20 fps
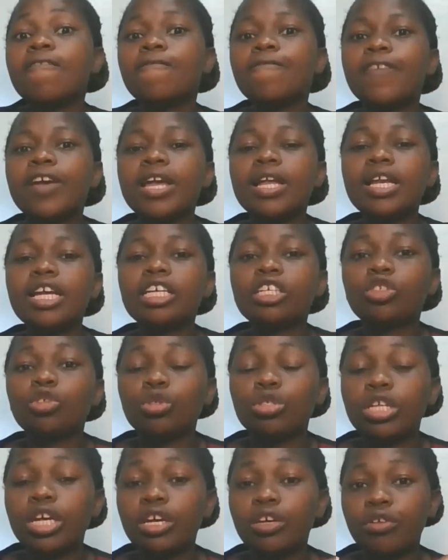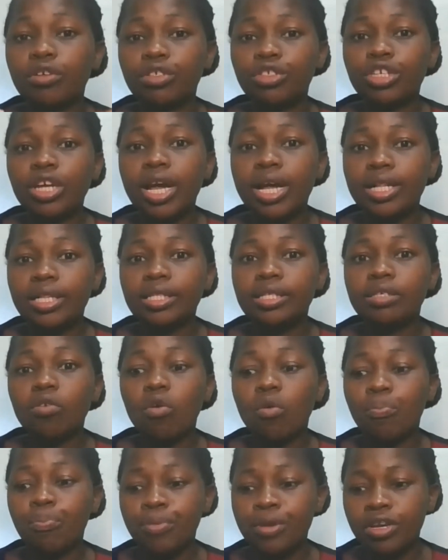Failing to take your child's
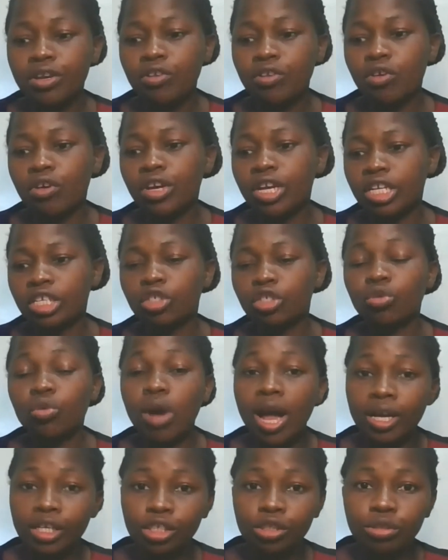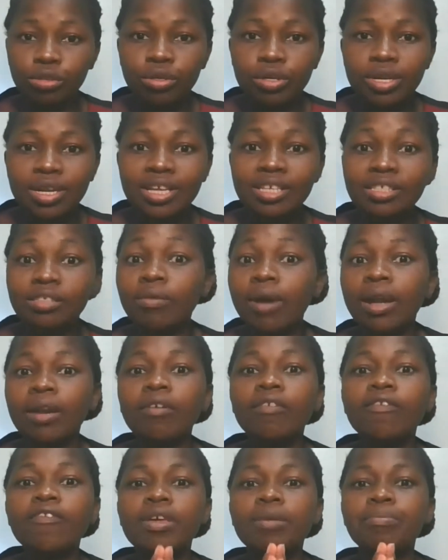opinion into action is
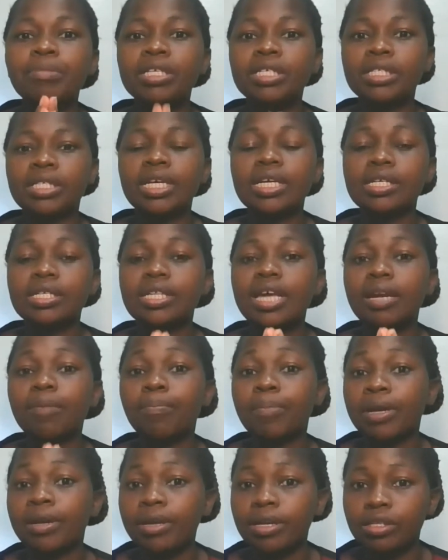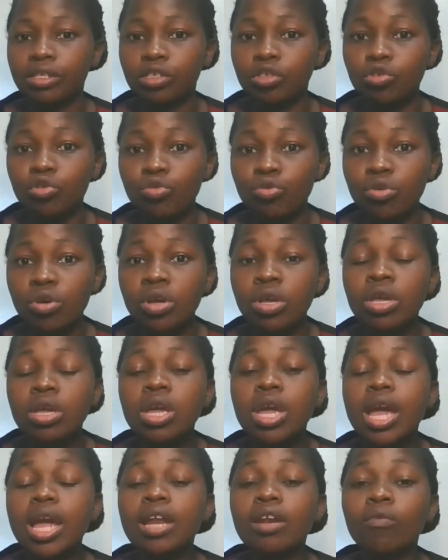one of the mistakes that parents do,
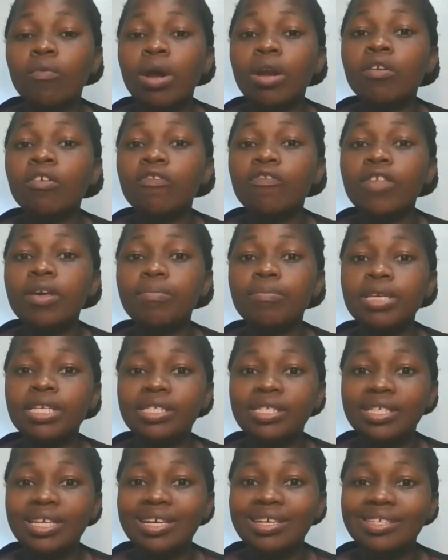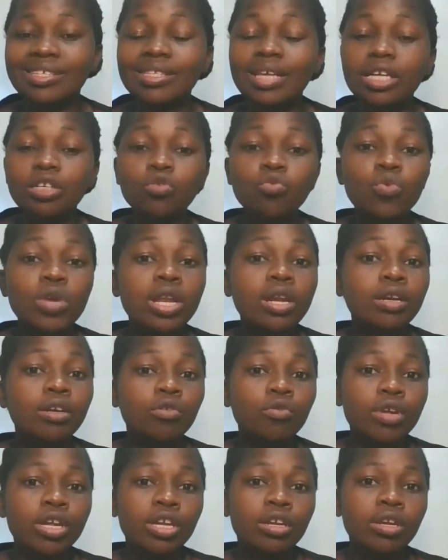and one of the mistakes that will
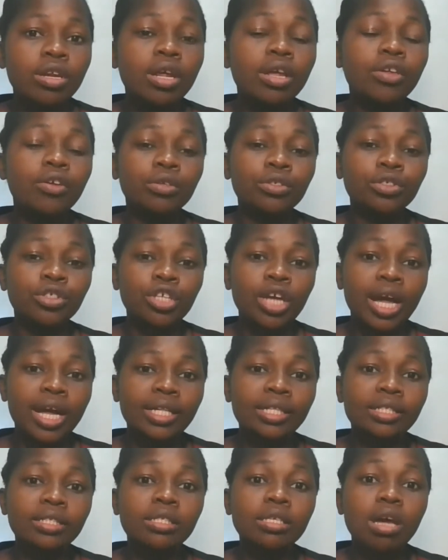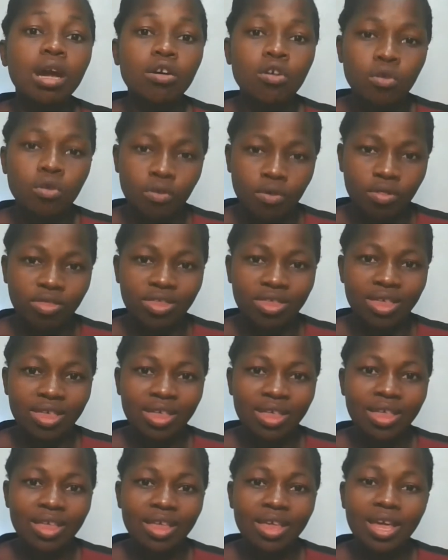ruin your child's growth
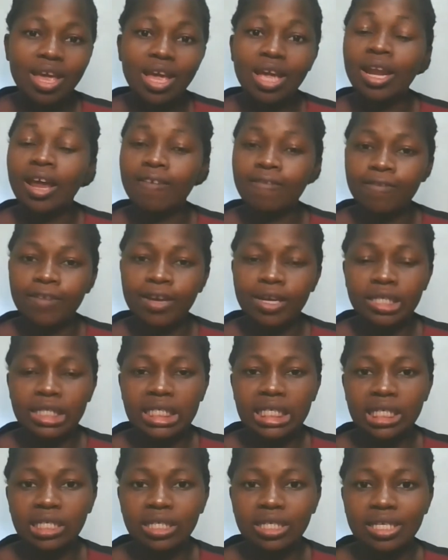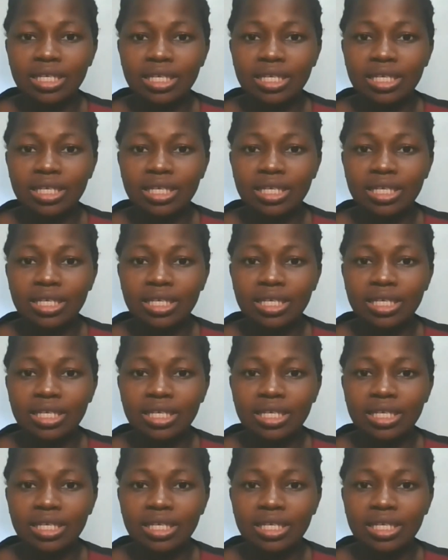and affect it.